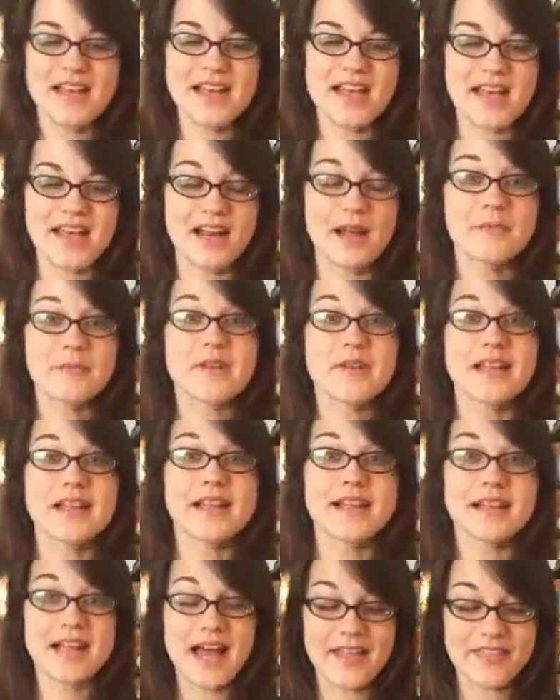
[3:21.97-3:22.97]
and I'm really
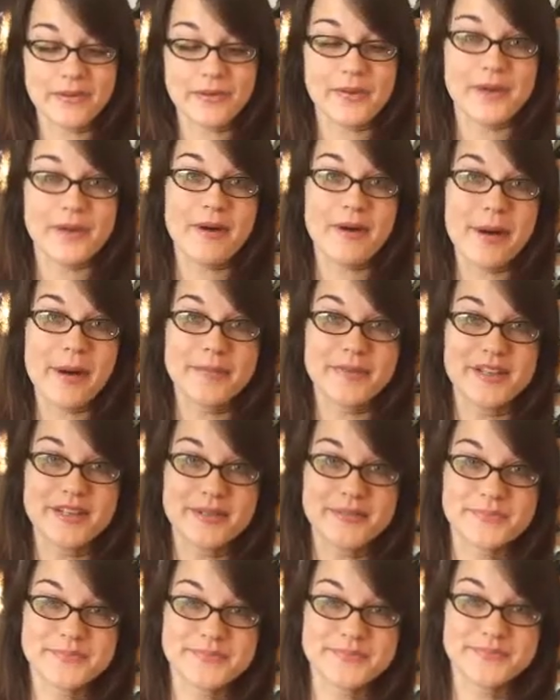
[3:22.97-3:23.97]
glad that we grabbed it.
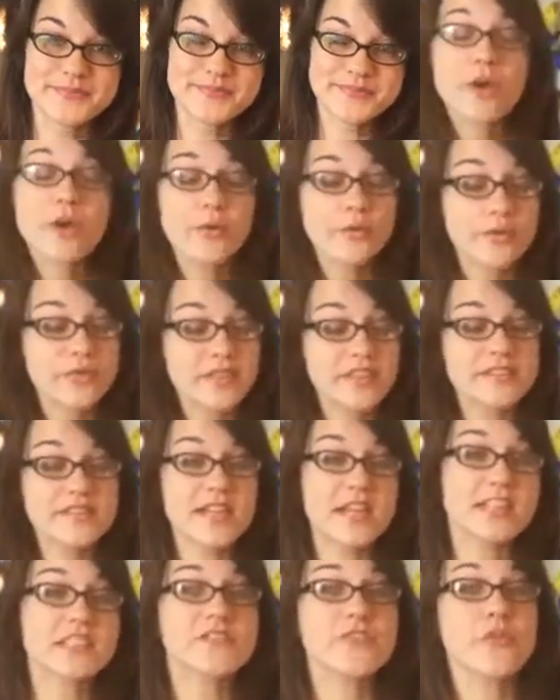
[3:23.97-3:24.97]
So these
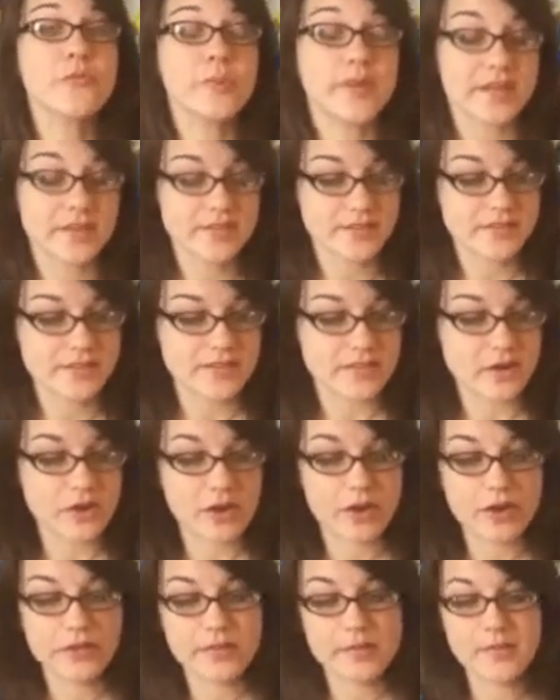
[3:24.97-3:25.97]
next few bits
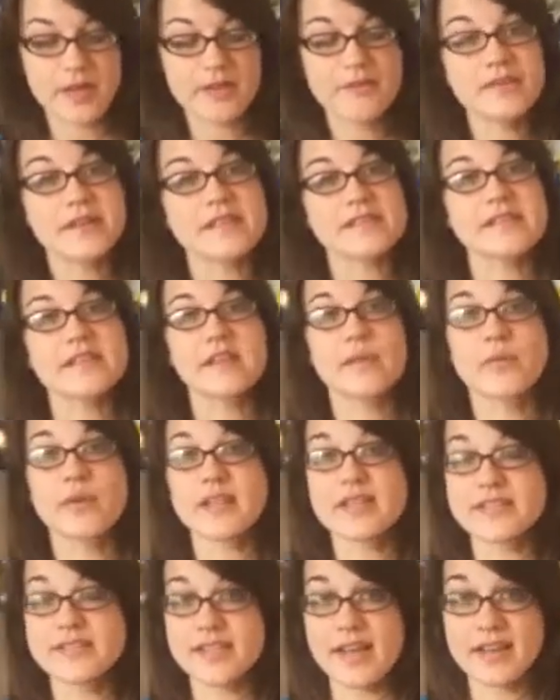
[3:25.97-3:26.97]
are the main reason that
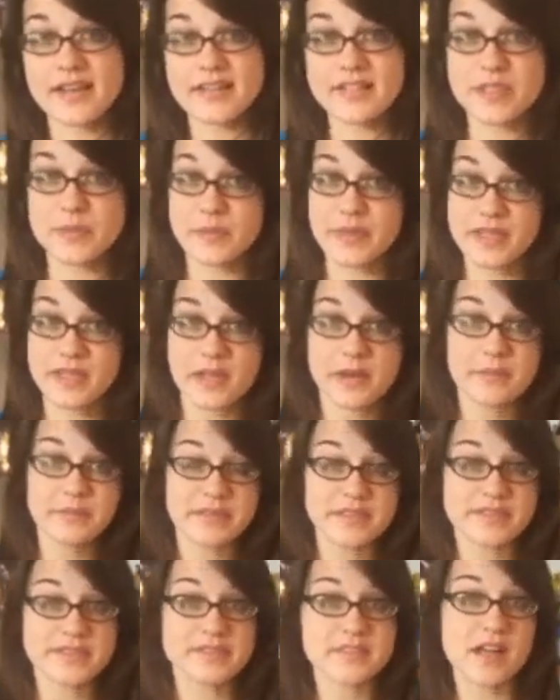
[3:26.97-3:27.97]
we decided to pick
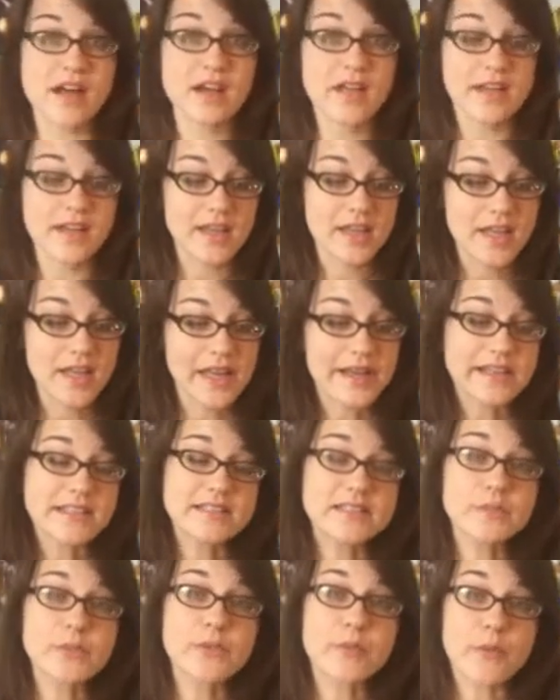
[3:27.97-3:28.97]
up this lot.
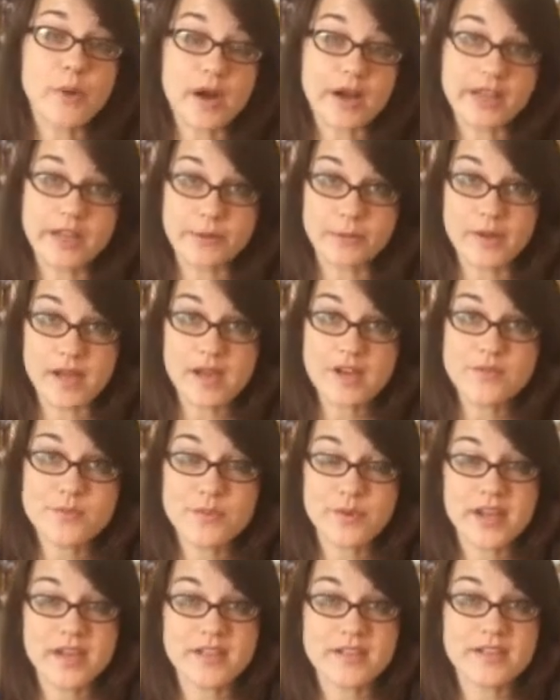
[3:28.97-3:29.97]
As we were walking
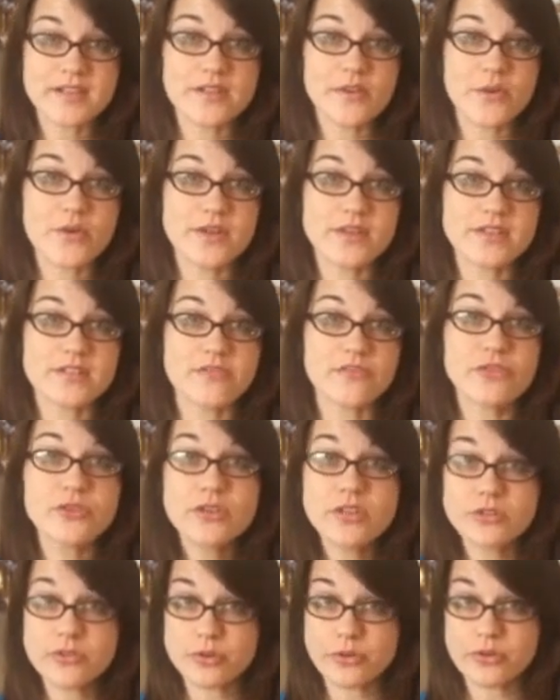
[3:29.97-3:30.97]
around, Brandon noticed a
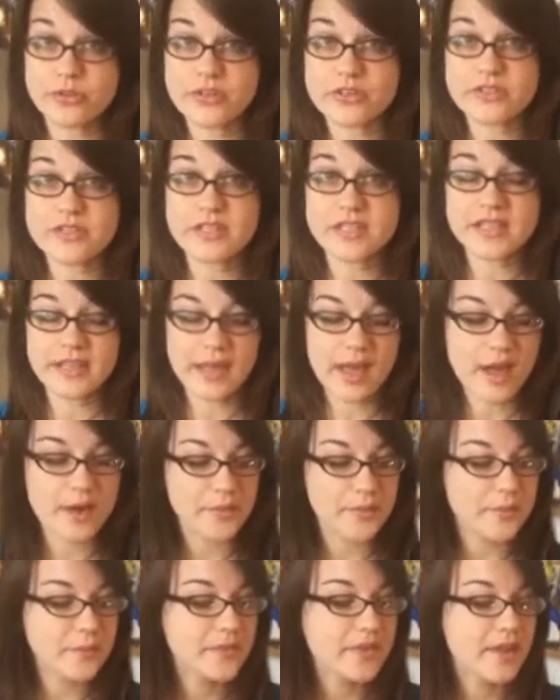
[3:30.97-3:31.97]
few controllers sticking
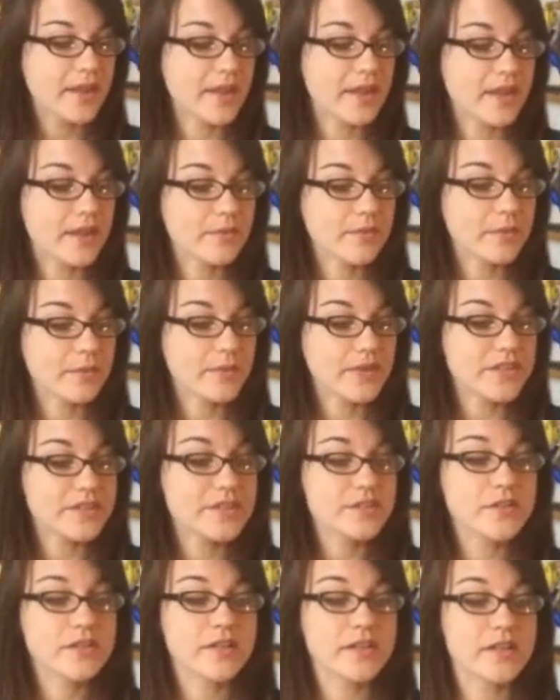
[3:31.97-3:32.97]
out. And when we
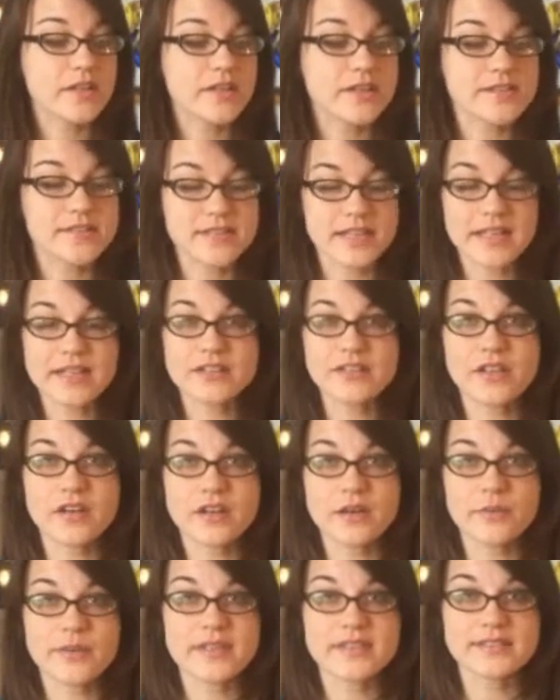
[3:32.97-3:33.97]
took a second
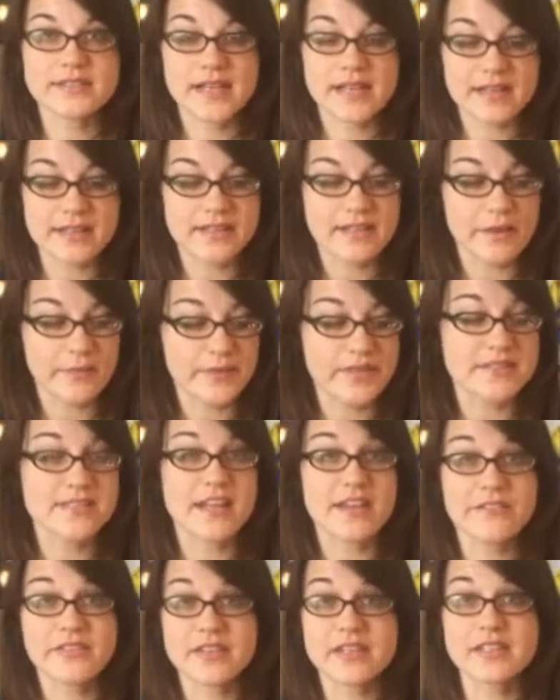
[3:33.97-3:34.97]
look, we decided that we
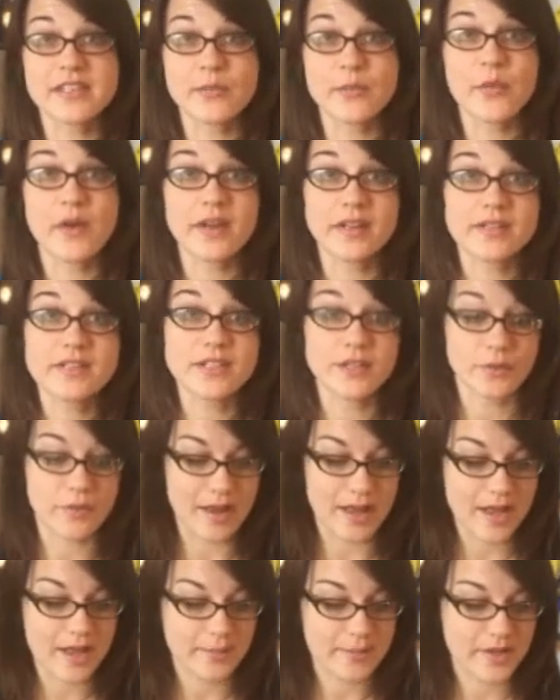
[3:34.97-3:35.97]
definitely wanted to
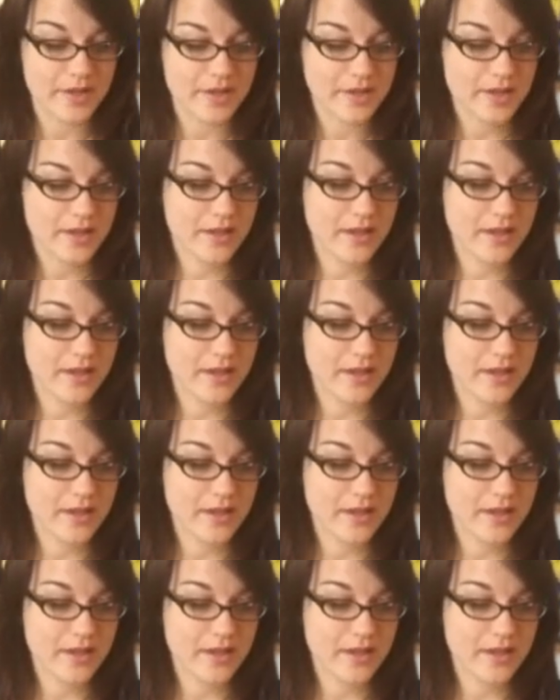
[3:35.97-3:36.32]
grab